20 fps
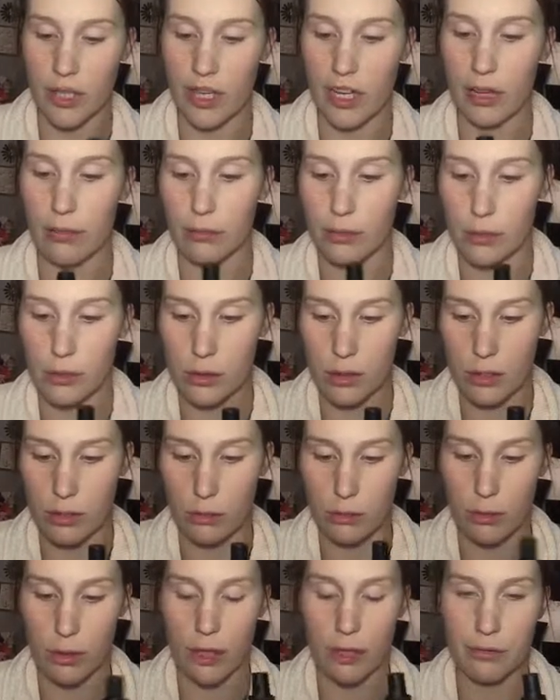Like, I've used
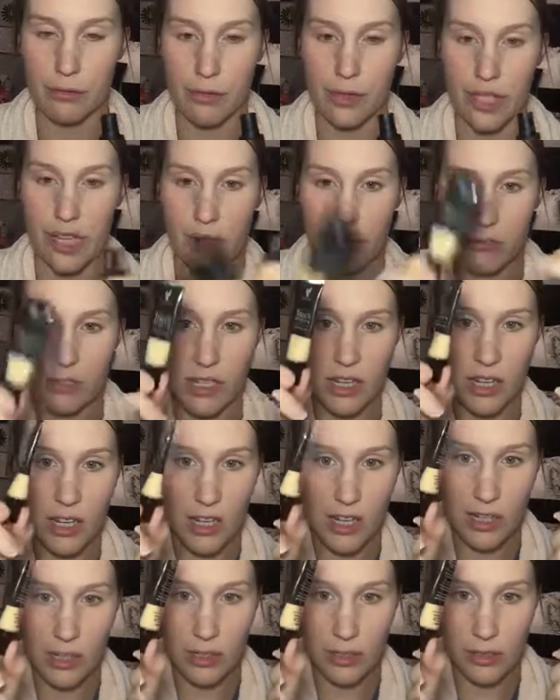this one quite a few times.
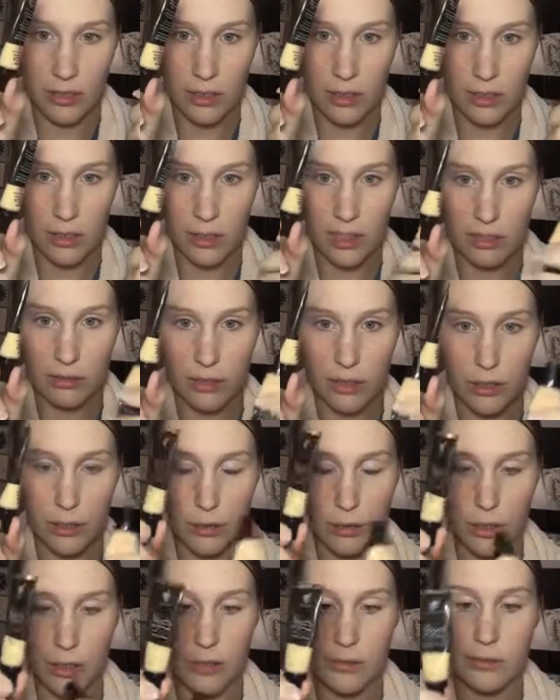This is
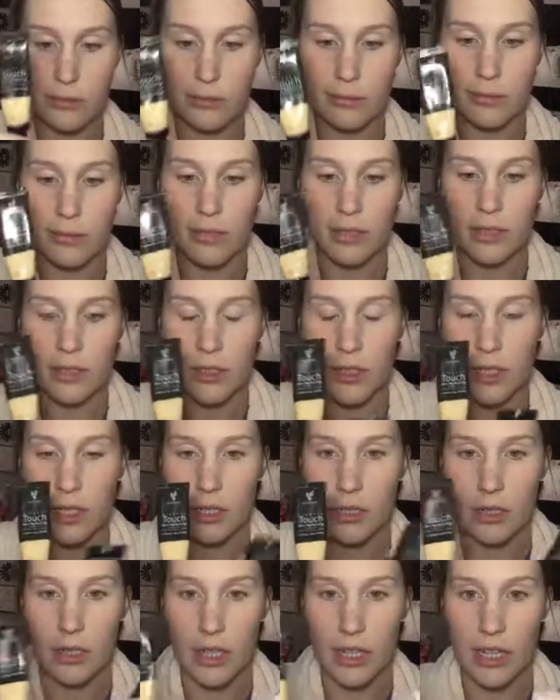Velour.
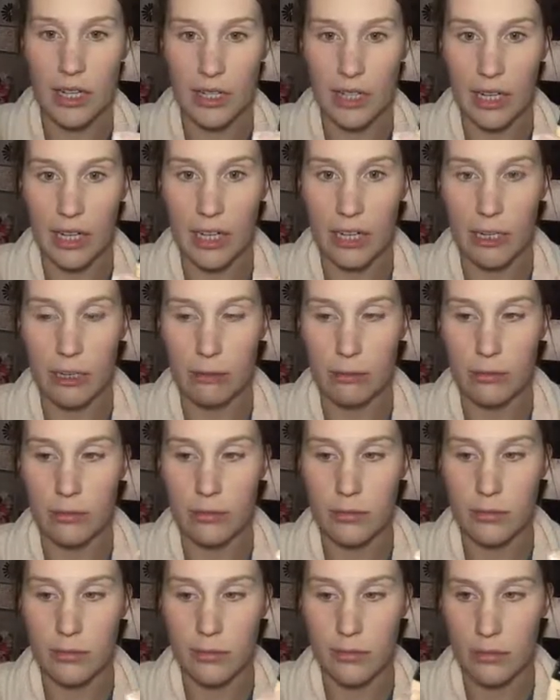
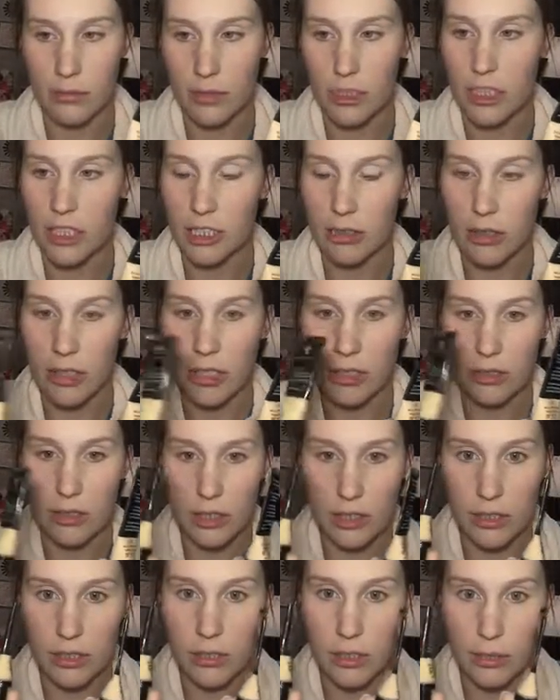And, you know, I
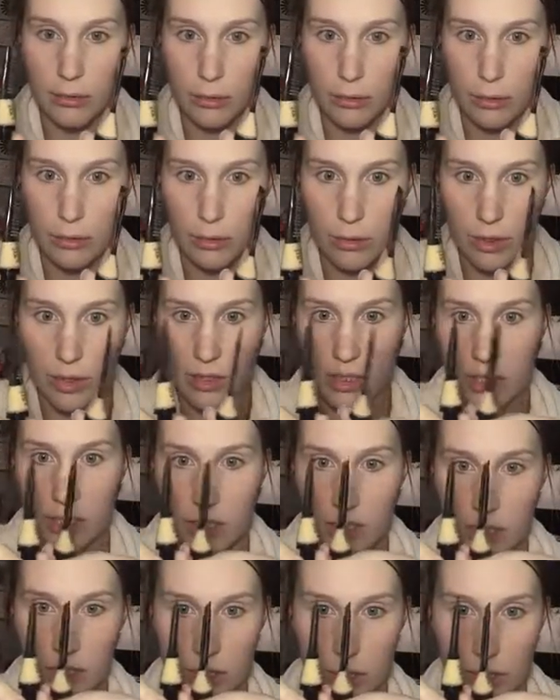use it every once in a while.
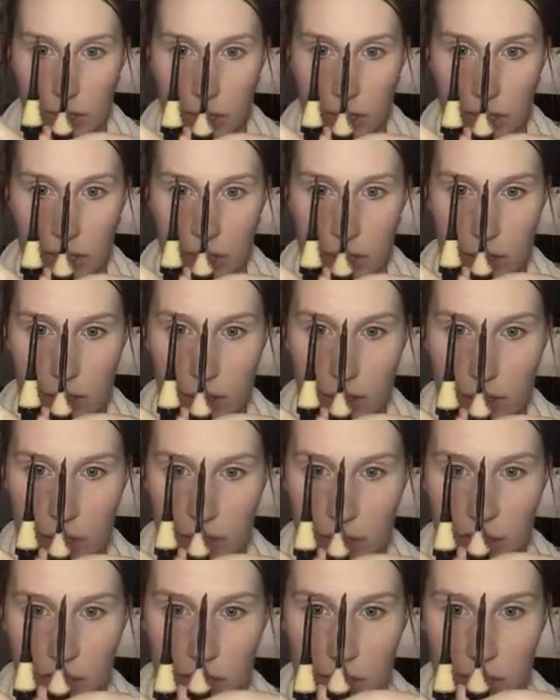This is my
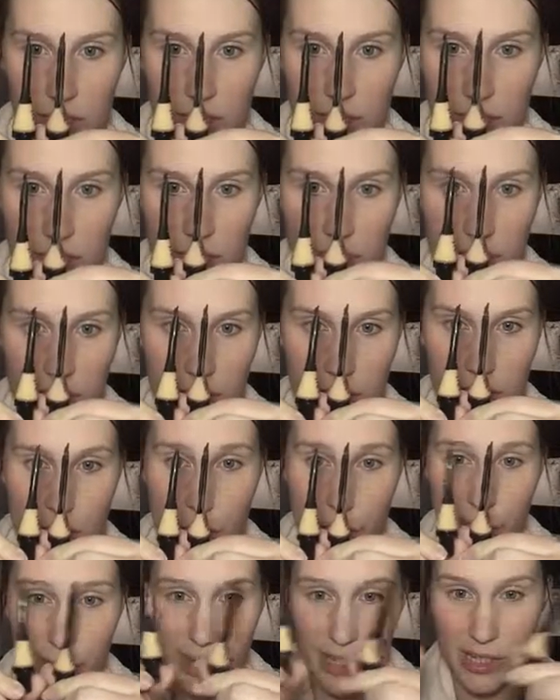Scarlet. See the
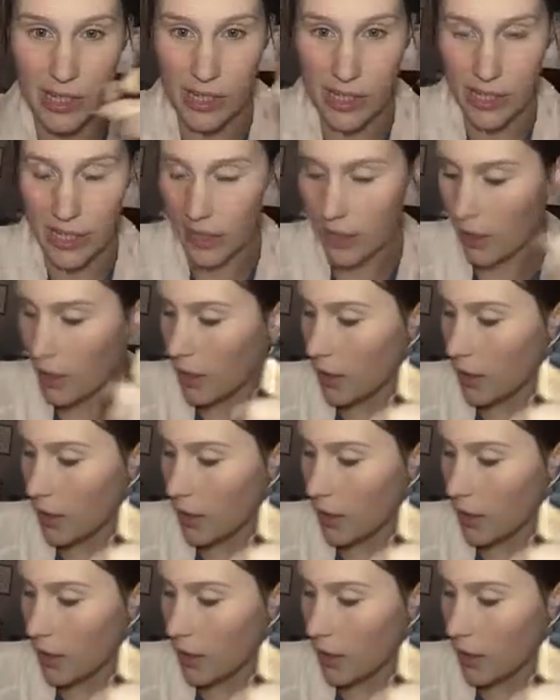difference?